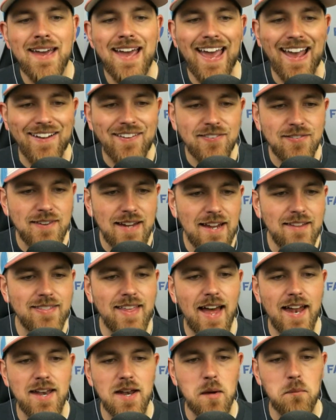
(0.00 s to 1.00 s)
exceed
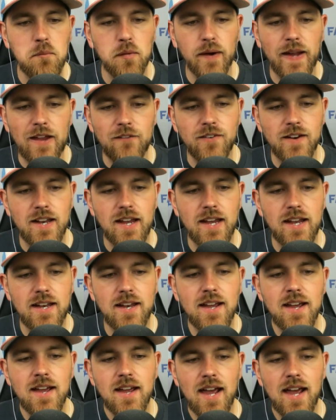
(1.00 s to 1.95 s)
that number even in